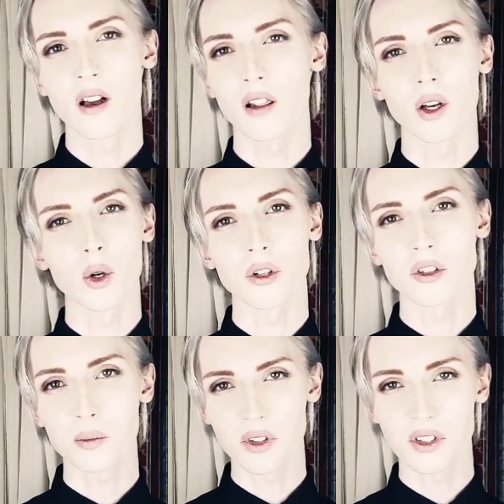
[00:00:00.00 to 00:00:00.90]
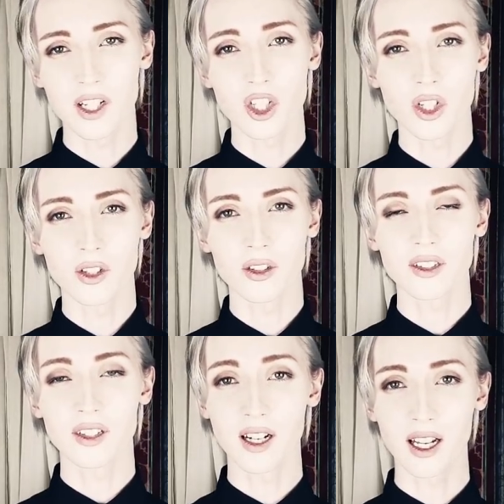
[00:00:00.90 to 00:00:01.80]
a lotus position
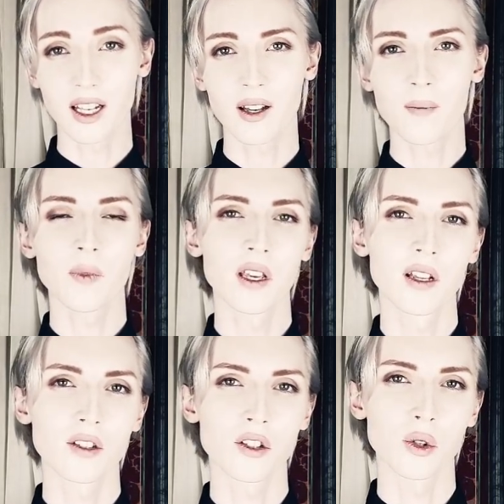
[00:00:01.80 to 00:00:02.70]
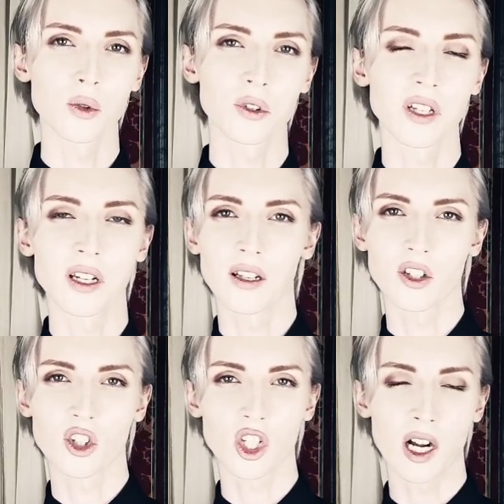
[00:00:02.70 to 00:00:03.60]
sitting to sitting in
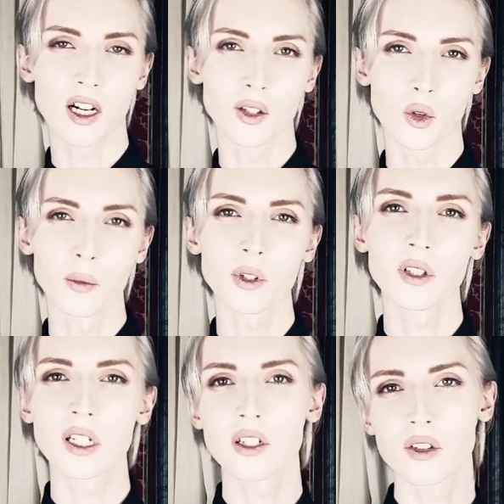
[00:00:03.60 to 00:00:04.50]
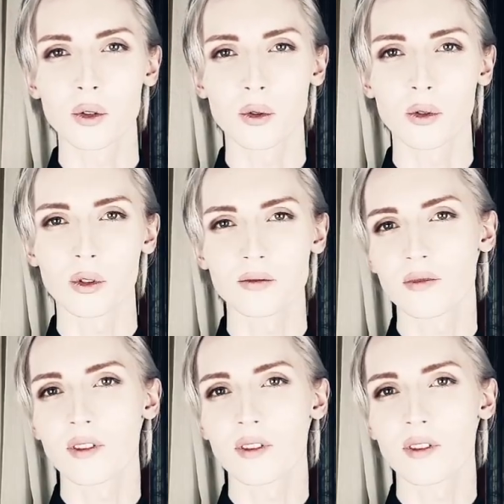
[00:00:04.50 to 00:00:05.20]
a chair normally to